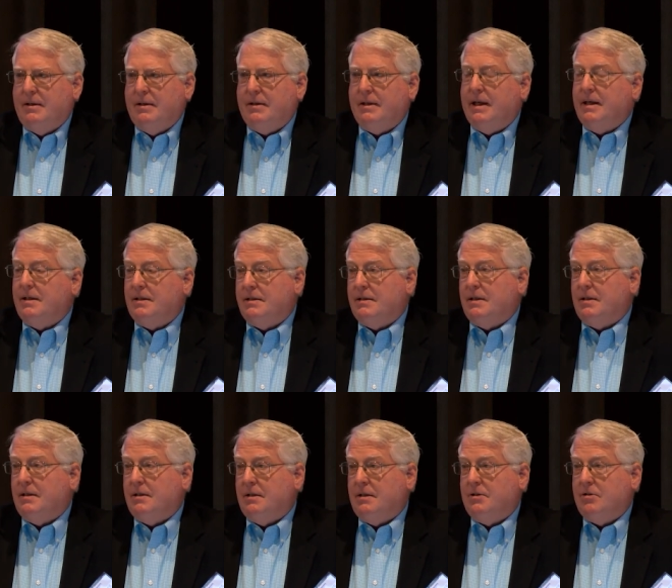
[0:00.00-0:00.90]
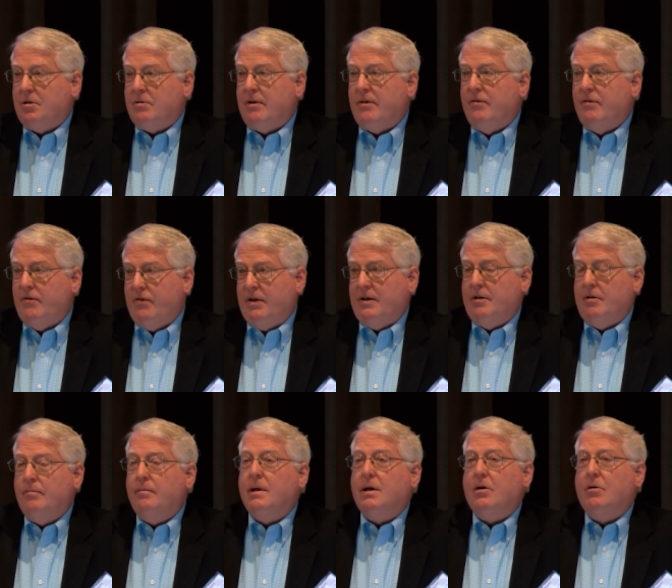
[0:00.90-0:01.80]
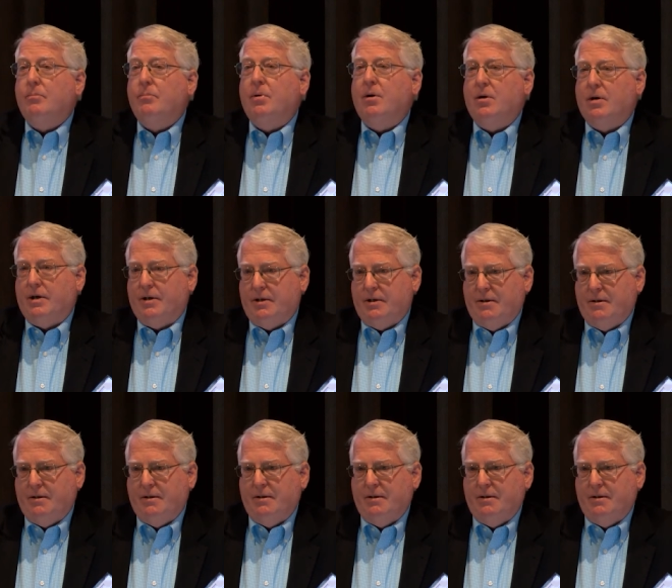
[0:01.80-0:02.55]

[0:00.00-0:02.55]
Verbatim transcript: That is a sort of fundamental part